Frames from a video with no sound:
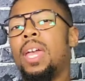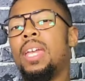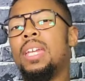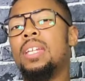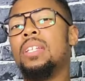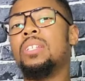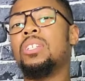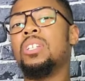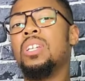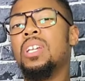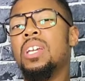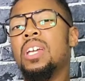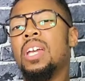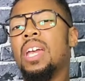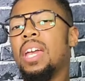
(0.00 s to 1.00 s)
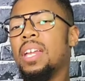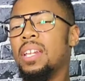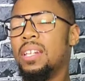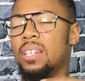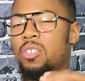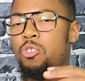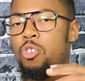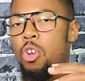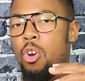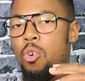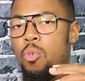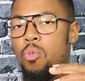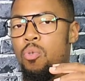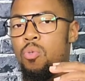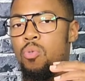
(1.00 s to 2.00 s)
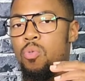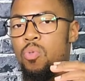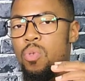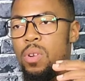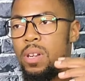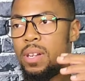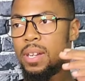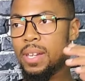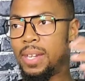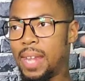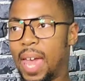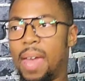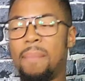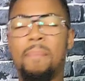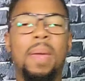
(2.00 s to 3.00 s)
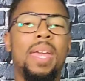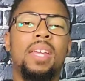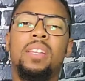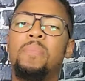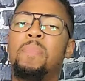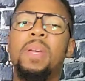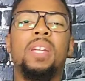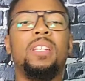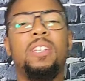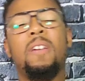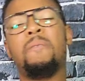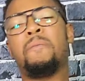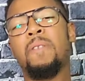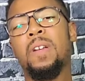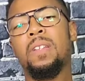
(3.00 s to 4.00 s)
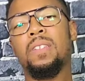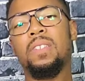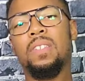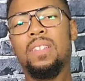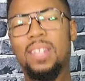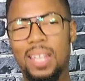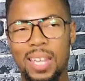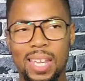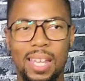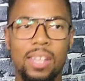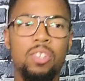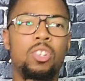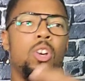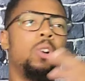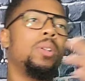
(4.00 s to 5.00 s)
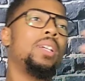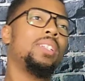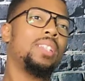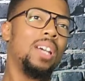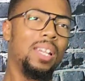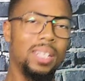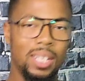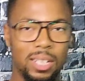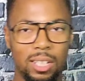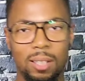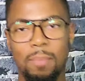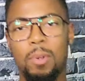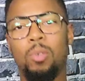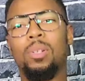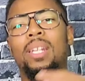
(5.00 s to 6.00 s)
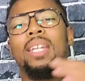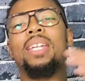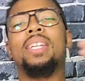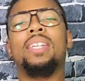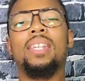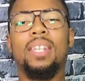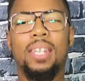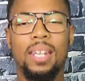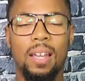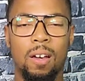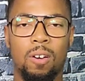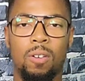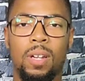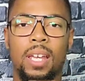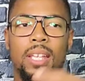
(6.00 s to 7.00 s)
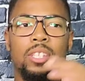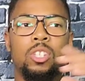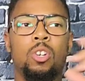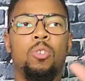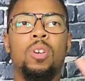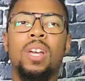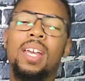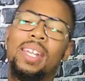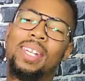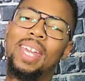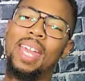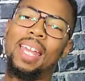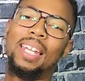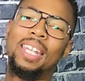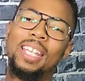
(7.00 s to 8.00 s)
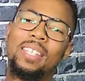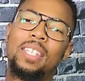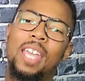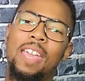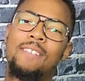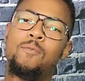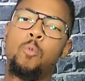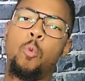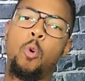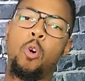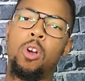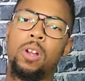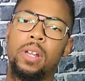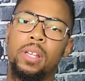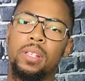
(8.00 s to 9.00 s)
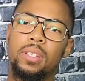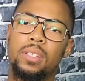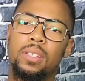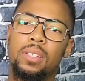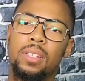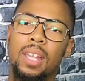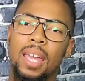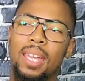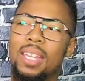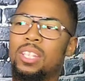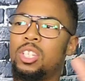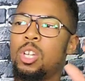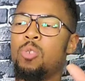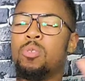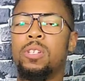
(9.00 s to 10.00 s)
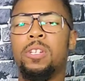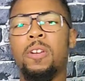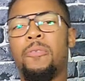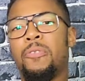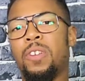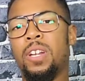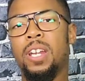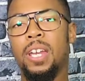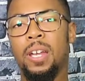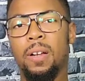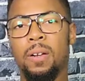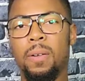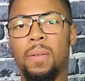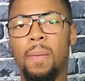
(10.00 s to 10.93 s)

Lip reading: age. And, you know, that made a big difference. Then, you know, they started to get a little more lenient and all that. So they at least gave warnings. Like, it's so different now.